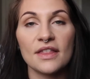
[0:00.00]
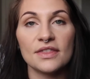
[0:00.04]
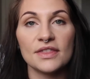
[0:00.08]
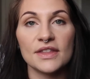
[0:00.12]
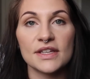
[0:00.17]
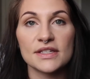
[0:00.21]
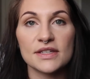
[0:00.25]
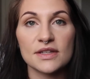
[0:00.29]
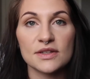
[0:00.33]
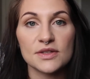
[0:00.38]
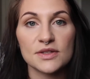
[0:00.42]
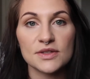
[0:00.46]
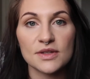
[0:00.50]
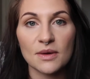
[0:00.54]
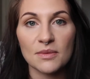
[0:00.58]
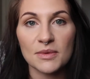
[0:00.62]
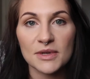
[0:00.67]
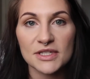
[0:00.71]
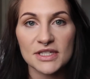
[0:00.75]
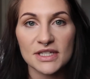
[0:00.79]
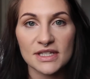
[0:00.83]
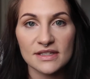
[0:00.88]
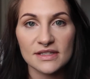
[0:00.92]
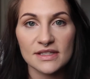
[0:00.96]
This is so
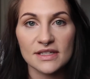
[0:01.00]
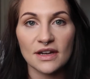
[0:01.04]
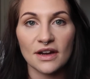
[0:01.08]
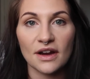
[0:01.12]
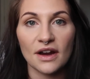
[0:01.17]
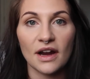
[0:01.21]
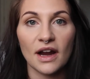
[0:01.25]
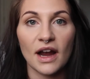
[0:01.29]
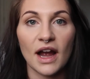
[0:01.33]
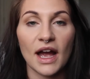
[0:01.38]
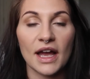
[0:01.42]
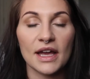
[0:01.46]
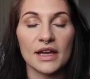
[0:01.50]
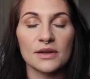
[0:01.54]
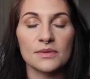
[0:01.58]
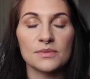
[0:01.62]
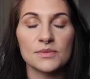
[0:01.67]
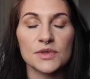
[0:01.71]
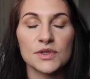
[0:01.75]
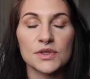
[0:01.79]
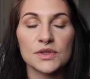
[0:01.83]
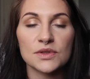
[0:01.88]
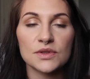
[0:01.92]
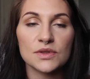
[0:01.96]
much easier. I
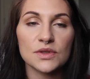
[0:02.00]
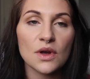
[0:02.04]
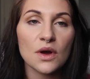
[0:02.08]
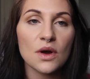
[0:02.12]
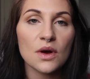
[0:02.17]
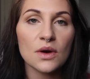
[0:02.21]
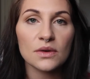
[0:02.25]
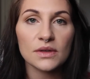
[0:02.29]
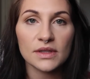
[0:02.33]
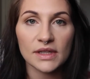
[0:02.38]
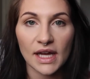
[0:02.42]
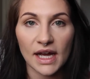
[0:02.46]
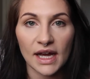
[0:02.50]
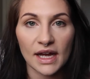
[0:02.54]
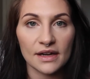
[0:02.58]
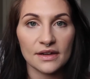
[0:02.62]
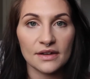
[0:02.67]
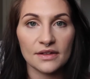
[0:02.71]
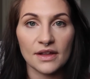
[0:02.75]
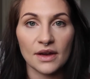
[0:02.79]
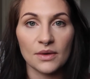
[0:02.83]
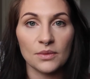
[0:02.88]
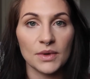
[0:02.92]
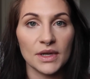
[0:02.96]
am so
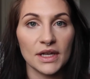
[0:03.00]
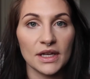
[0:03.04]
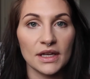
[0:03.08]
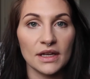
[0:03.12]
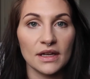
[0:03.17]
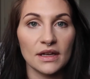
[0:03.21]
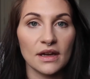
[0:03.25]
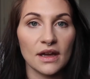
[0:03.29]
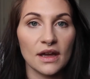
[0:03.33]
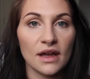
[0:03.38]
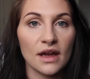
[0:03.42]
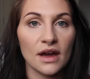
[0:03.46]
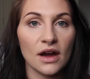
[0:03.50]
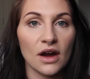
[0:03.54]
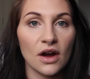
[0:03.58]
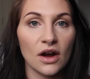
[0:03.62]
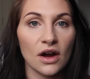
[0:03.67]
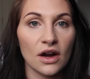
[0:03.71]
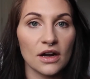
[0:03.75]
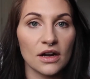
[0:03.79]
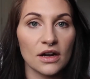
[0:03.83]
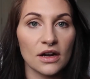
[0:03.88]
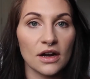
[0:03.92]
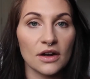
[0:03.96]
glad that we
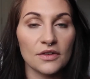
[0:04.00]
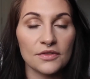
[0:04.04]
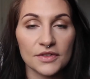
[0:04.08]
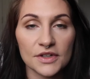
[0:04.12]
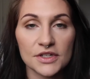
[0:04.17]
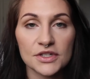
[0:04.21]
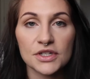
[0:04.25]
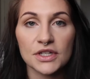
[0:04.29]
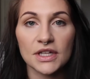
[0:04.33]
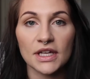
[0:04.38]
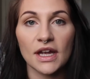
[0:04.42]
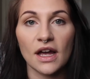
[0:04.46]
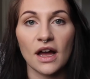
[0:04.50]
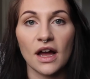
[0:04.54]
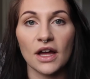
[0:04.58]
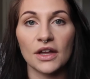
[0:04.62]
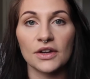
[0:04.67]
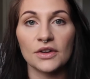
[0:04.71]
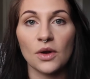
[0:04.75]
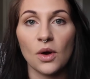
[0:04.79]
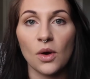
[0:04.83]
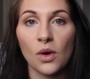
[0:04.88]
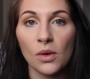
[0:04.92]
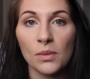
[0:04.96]
are officially
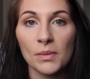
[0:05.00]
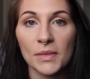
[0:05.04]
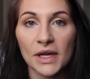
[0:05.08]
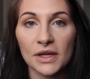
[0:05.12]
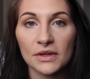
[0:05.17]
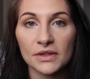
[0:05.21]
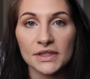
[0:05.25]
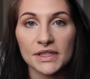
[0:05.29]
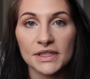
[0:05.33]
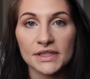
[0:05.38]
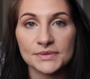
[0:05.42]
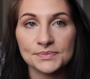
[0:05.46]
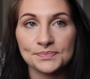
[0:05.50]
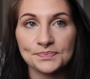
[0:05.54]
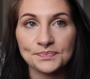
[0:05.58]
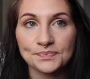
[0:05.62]
on whole milk.